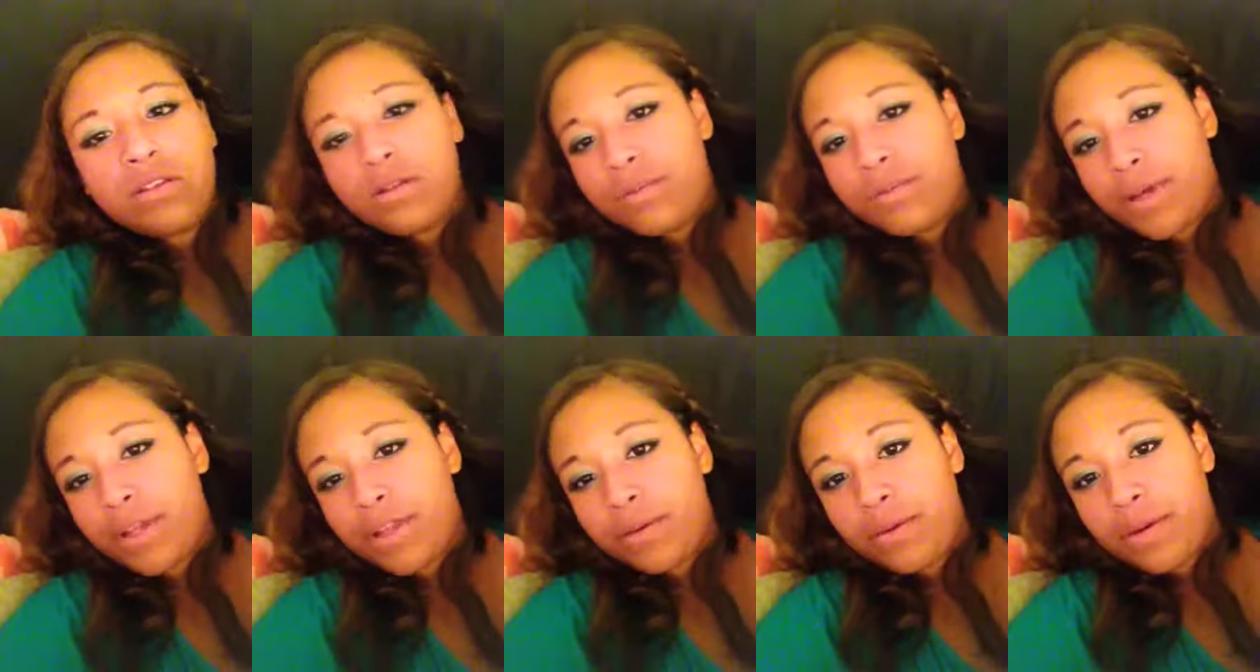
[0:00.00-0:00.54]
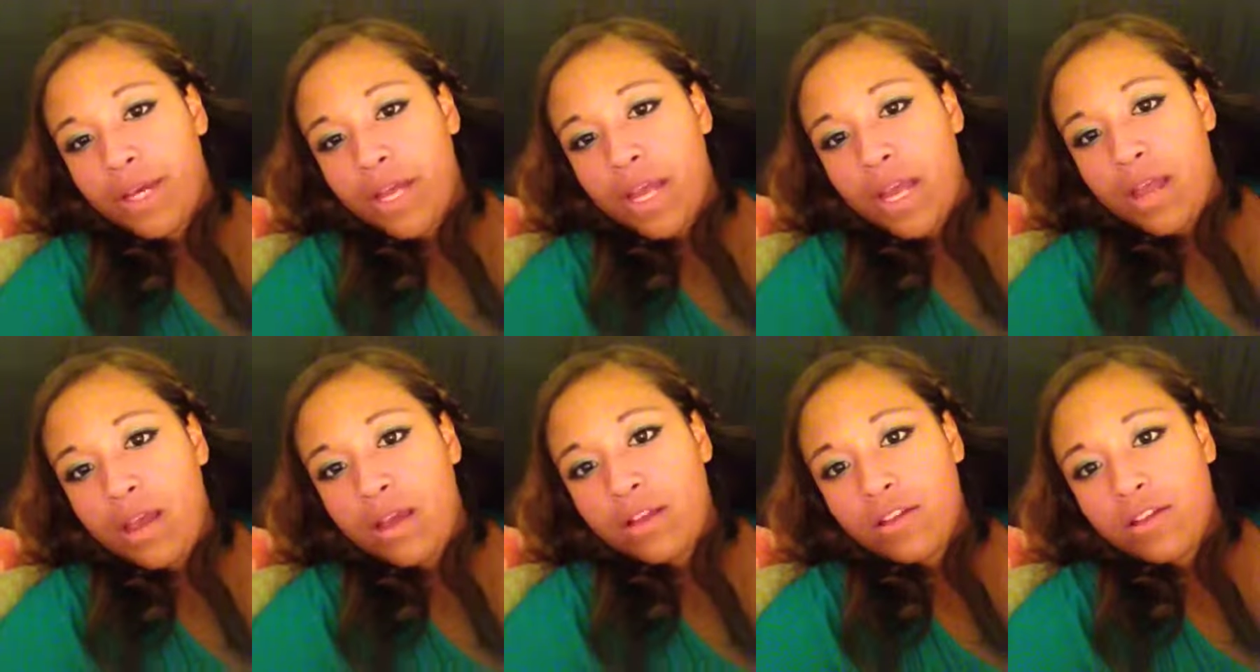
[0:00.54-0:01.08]
by the
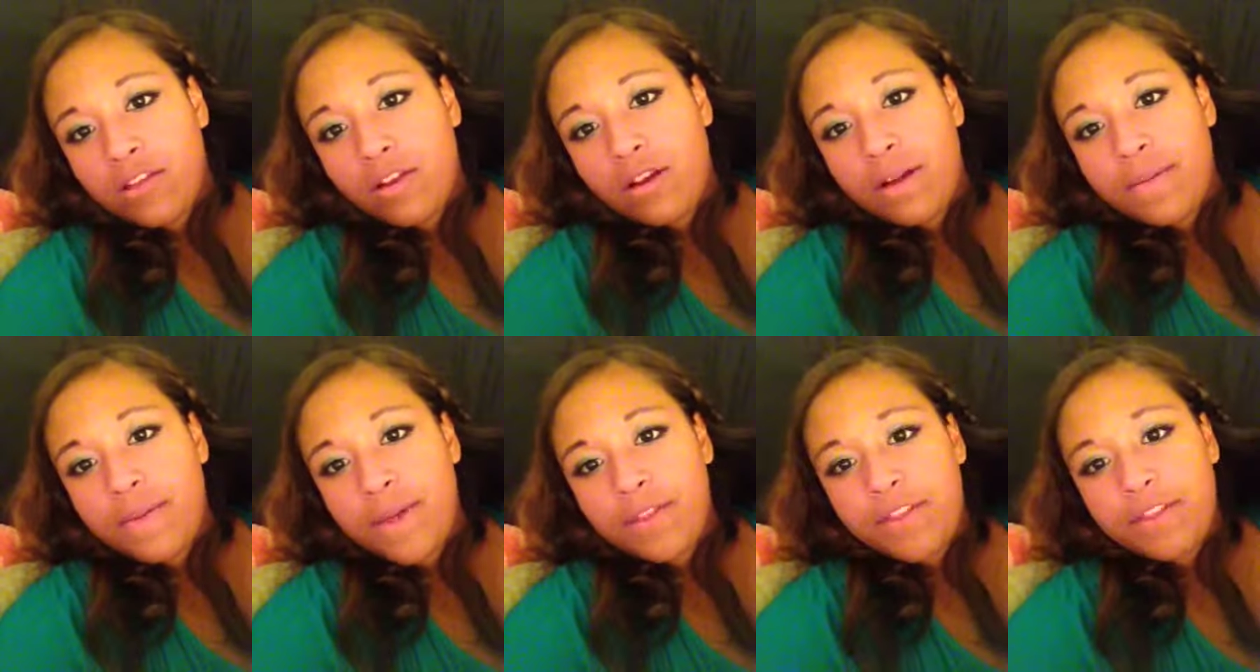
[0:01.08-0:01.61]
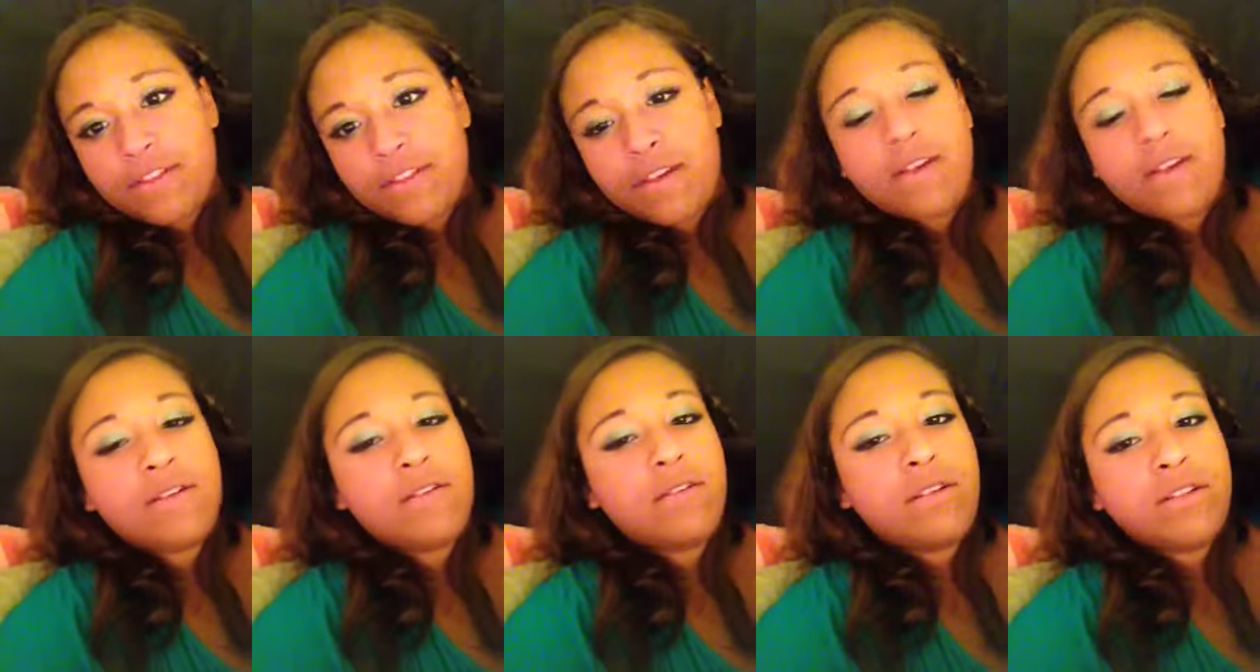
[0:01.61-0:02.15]
way, sorry about this
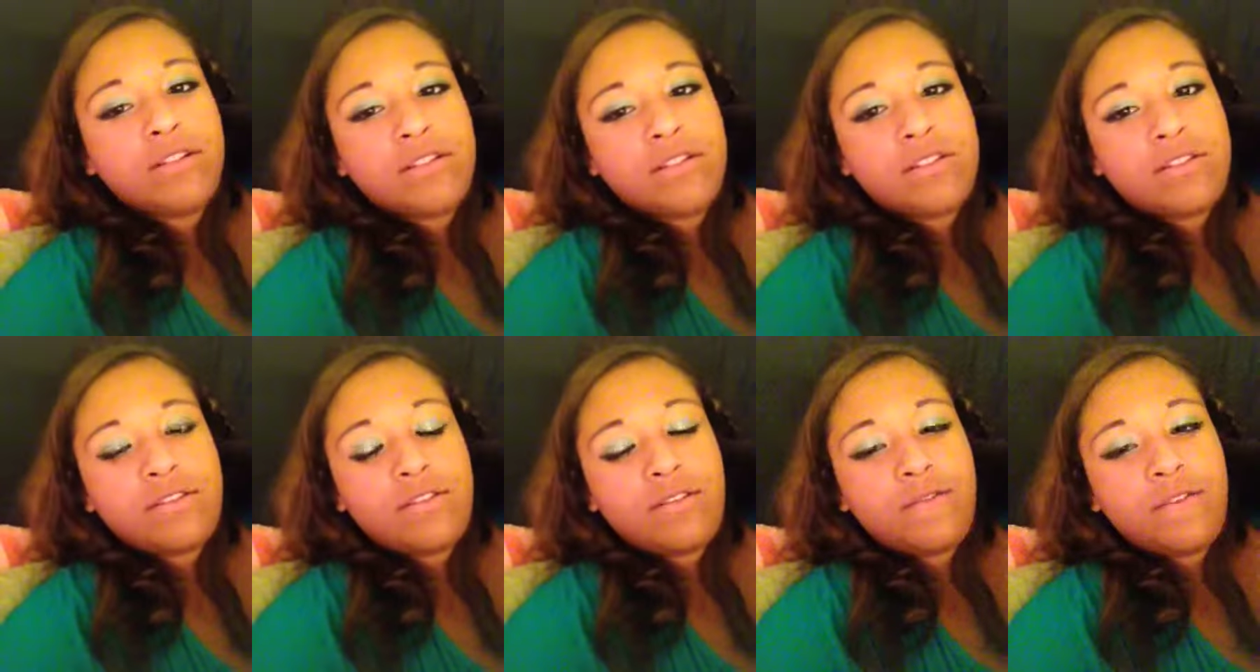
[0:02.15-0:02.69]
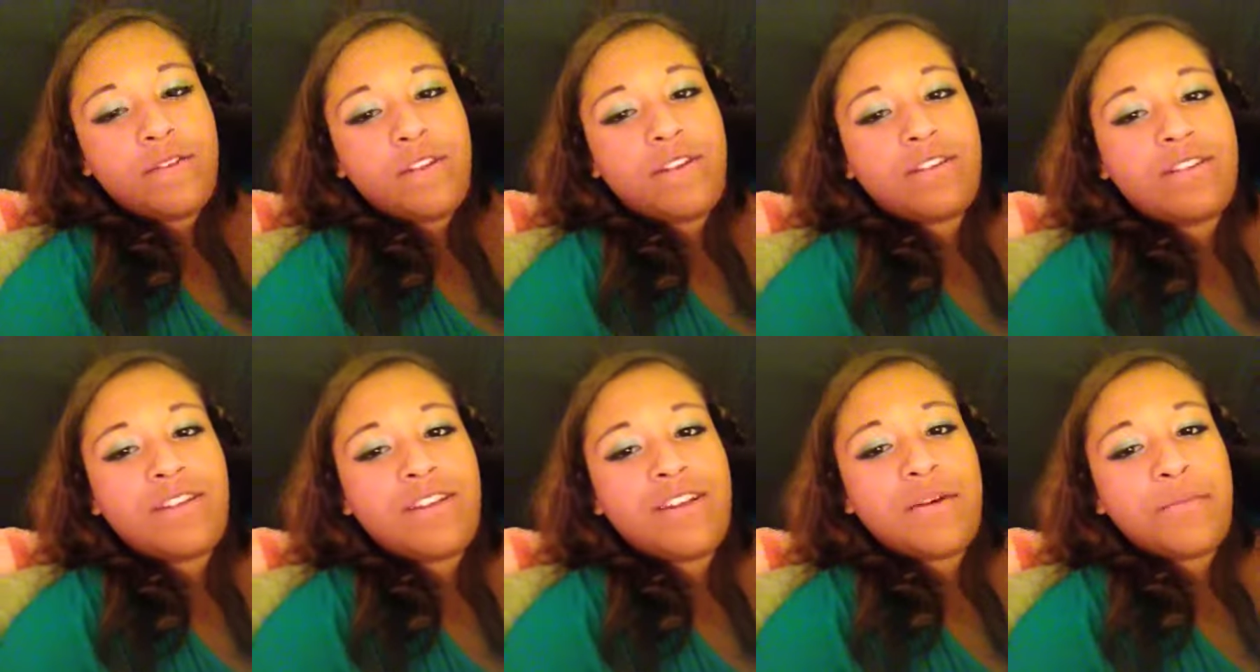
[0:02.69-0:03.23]
angle, I just don't feel like
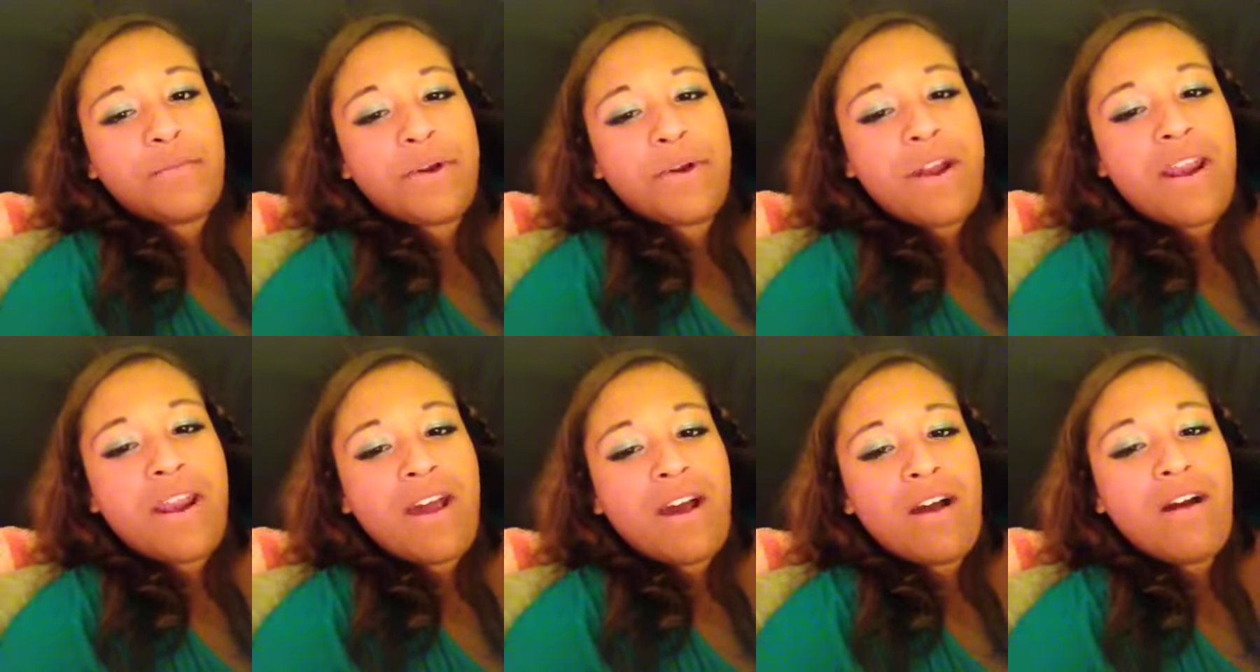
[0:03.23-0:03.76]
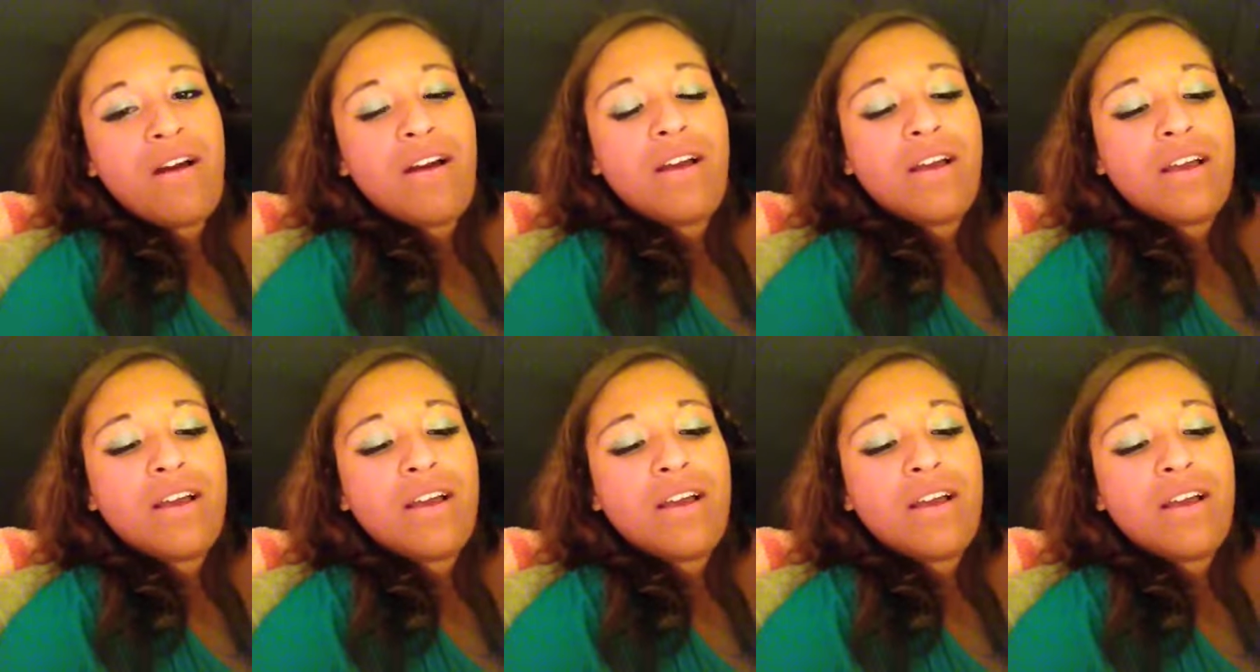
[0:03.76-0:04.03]
sitting up right now.